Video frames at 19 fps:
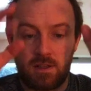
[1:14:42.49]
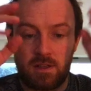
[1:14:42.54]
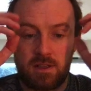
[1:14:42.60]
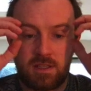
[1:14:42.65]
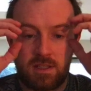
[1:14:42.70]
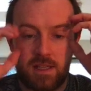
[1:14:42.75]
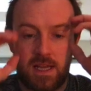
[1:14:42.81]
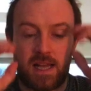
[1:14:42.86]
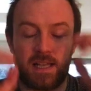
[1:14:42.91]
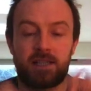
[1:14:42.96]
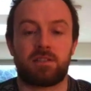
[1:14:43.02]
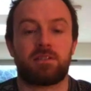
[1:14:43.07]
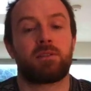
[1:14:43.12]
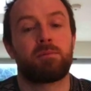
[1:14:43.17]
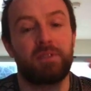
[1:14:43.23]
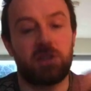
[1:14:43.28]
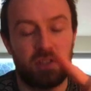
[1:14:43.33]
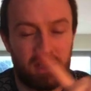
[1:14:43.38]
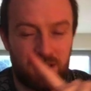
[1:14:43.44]
So that's,
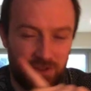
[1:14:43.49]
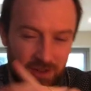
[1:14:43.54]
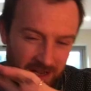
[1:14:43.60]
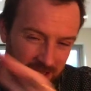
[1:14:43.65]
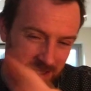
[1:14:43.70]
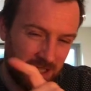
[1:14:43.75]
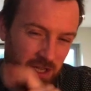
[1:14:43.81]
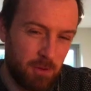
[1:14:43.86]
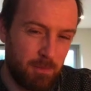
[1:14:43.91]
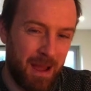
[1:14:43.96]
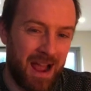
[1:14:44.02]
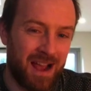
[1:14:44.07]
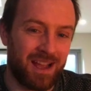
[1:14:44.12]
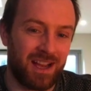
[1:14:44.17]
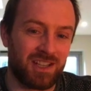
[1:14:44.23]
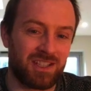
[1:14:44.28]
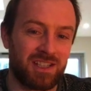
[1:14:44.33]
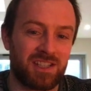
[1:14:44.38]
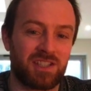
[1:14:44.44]
let's go back
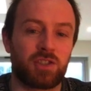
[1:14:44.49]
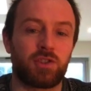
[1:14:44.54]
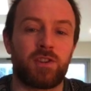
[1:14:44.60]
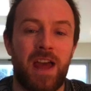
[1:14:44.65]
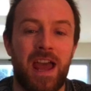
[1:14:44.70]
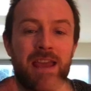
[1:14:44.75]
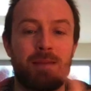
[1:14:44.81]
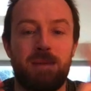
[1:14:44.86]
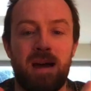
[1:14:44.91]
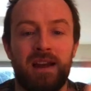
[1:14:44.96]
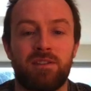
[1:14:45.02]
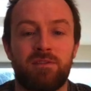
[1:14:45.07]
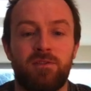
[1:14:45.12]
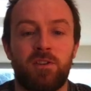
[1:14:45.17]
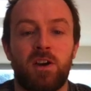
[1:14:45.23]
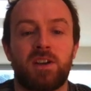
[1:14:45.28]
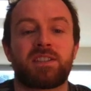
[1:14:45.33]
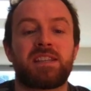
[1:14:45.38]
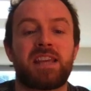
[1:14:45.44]
actually. Let's do the A band first.